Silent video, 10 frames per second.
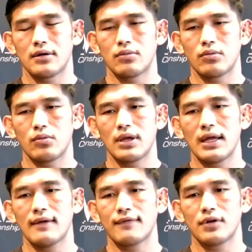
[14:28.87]
We
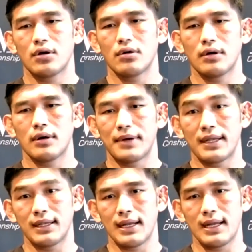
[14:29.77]
have, you know,
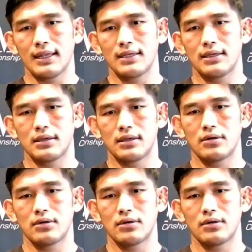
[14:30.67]
Brendan Allen,